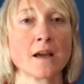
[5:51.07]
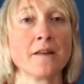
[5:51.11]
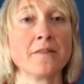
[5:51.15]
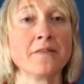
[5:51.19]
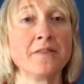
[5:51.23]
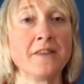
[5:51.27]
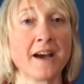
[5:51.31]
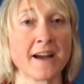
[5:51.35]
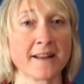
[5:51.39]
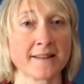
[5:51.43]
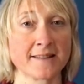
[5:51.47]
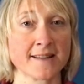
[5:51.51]

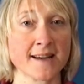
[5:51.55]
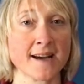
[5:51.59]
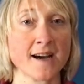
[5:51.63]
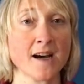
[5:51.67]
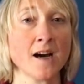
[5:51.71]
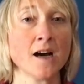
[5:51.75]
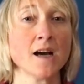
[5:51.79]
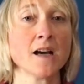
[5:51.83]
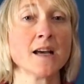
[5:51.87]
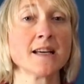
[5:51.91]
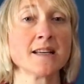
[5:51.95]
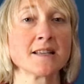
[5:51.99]
Data
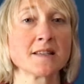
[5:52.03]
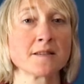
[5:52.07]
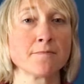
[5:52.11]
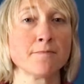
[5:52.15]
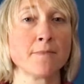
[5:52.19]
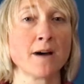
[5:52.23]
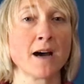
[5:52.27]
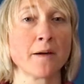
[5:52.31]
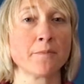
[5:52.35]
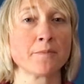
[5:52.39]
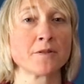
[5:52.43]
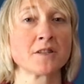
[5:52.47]
is
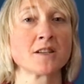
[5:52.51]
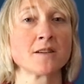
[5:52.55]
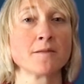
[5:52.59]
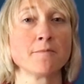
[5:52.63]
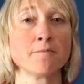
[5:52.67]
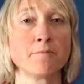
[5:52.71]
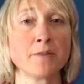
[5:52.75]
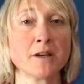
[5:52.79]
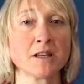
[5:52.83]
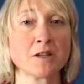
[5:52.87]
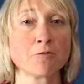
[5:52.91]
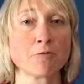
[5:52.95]
mapped
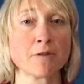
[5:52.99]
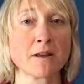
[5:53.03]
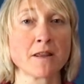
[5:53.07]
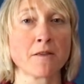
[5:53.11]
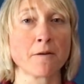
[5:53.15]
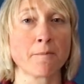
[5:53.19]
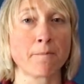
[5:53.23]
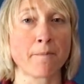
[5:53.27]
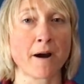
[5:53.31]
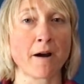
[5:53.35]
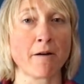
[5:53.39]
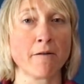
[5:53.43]
between
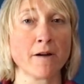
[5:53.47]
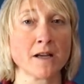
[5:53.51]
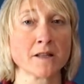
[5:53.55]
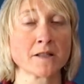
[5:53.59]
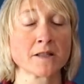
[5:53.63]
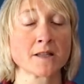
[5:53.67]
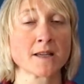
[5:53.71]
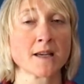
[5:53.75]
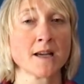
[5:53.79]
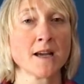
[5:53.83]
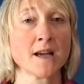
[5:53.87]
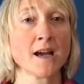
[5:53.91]
the
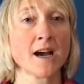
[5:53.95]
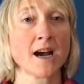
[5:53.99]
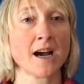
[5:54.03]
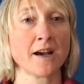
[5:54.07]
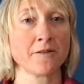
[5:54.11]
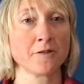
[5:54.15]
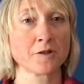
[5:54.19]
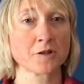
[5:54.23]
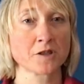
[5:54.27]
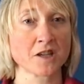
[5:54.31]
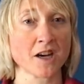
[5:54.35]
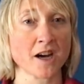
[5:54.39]
parent
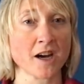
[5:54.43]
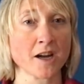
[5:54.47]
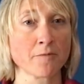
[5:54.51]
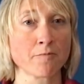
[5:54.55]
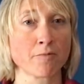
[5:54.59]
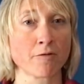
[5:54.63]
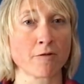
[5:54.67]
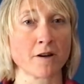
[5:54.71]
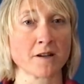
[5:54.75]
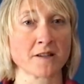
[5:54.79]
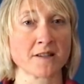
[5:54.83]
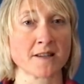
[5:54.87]
and the child
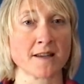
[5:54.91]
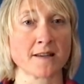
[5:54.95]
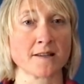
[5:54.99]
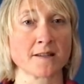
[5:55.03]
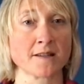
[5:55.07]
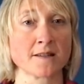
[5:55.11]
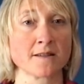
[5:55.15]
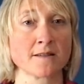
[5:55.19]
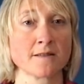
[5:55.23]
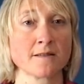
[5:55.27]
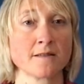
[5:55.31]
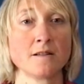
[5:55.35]

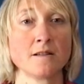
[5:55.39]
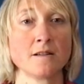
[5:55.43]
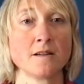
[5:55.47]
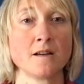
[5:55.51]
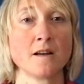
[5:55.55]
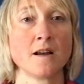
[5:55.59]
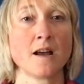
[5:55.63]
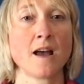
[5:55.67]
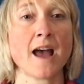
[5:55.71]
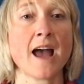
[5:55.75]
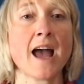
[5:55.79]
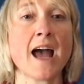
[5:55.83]
process.
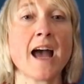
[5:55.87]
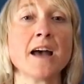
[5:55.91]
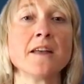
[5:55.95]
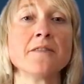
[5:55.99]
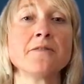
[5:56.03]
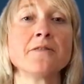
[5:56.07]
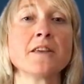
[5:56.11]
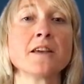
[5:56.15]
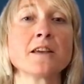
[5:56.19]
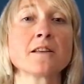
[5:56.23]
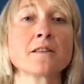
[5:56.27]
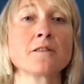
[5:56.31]

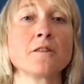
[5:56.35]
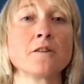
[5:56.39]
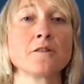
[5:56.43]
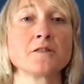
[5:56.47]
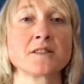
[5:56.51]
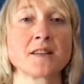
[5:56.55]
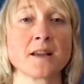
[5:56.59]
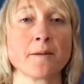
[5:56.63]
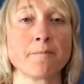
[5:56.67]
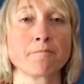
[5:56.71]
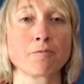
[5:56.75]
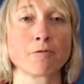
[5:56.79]
Ending the
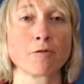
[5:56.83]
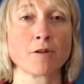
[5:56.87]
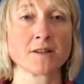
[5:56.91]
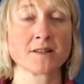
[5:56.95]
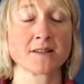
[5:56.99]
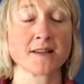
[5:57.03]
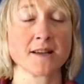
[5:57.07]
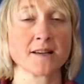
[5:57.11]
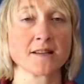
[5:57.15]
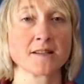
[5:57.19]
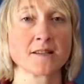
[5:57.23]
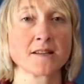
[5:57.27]

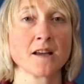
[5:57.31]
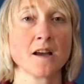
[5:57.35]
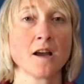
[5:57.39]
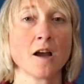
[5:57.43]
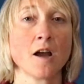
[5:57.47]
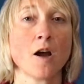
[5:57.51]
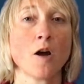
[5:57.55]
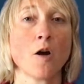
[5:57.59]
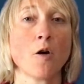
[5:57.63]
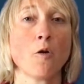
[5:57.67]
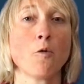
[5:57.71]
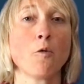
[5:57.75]
subprocess
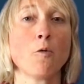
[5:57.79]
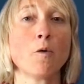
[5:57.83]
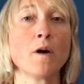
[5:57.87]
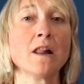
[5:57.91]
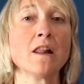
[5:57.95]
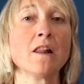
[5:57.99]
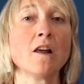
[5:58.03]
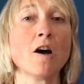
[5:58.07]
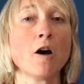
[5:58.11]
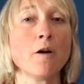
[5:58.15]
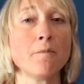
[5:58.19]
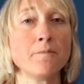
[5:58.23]

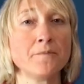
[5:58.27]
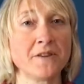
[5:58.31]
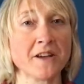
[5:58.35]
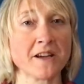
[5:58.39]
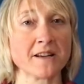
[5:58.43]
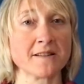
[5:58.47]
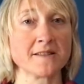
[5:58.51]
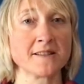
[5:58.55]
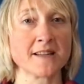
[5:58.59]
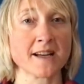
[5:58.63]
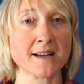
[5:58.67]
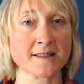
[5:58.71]
will
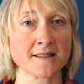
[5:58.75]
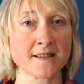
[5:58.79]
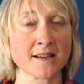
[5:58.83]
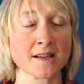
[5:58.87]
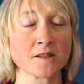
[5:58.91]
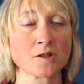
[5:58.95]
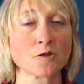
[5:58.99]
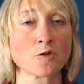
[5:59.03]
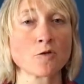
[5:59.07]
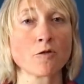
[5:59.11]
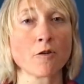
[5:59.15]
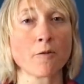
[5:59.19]
update
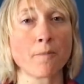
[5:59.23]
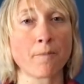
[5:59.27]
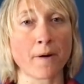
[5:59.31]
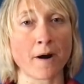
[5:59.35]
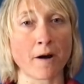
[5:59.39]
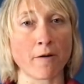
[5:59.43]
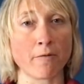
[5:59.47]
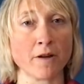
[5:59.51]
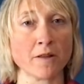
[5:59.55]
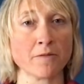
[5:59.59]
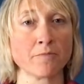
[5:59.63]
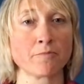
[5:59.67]
data to the
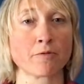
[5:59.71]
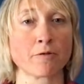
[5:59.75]
parent